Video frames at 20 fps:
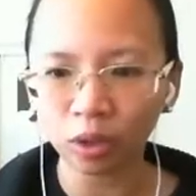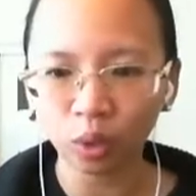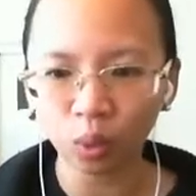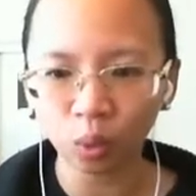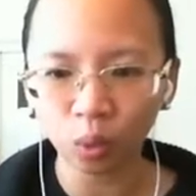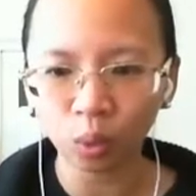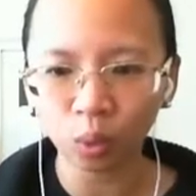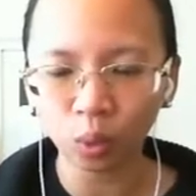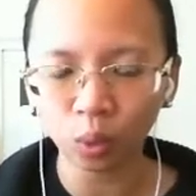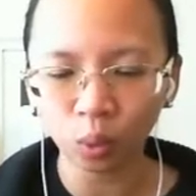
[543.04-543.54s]

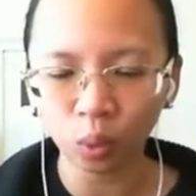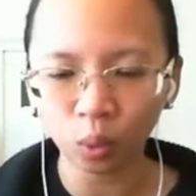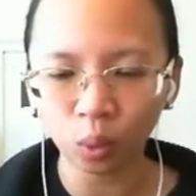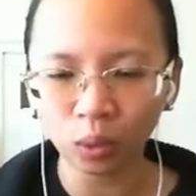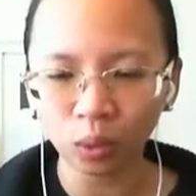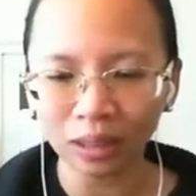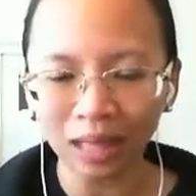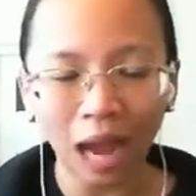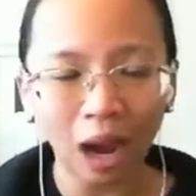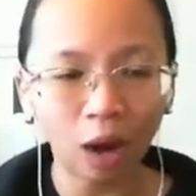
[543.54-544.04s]
to
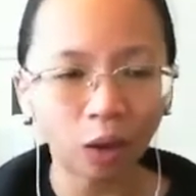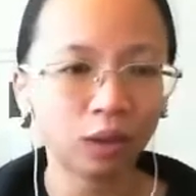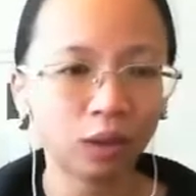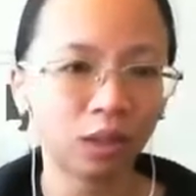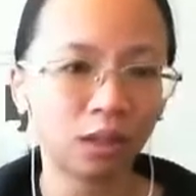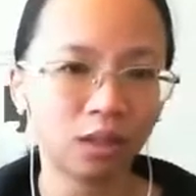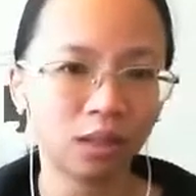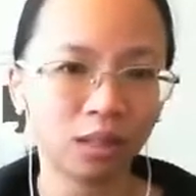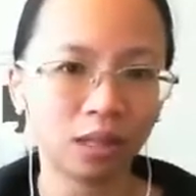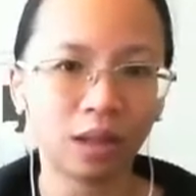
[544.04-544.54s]
doubt
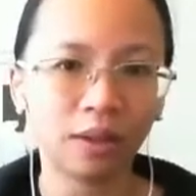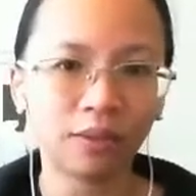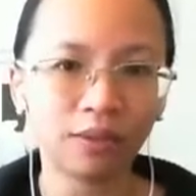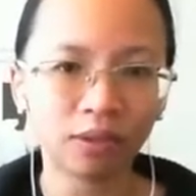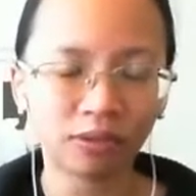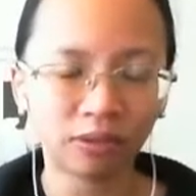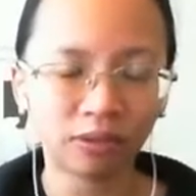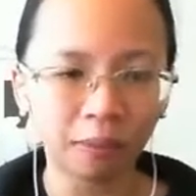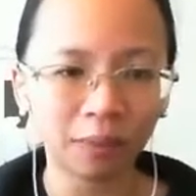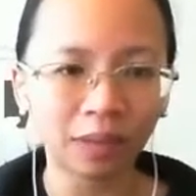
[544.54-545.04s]
ourselves
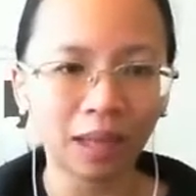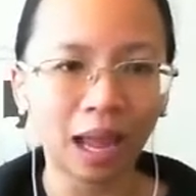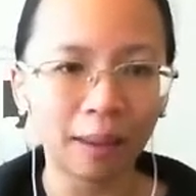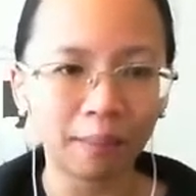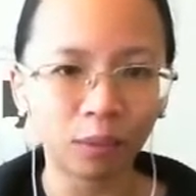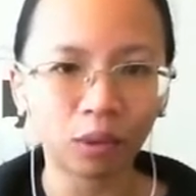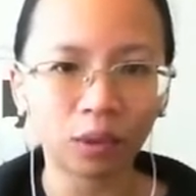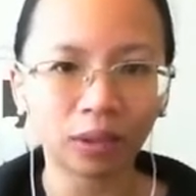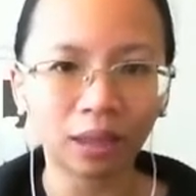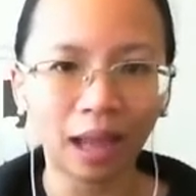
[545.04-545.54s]
from time
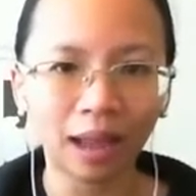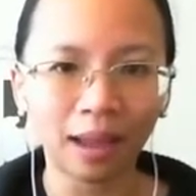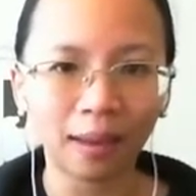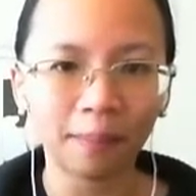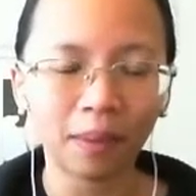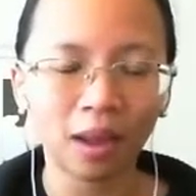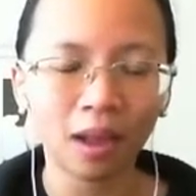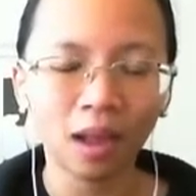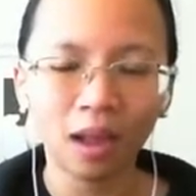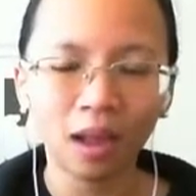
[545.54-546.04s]
to
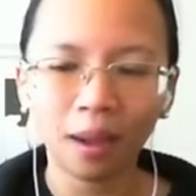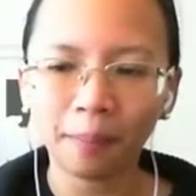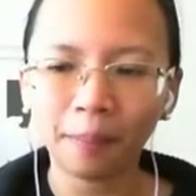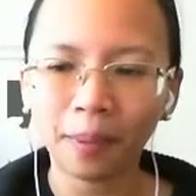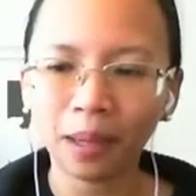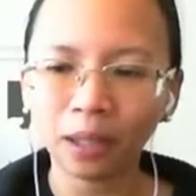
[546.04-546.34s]
time, but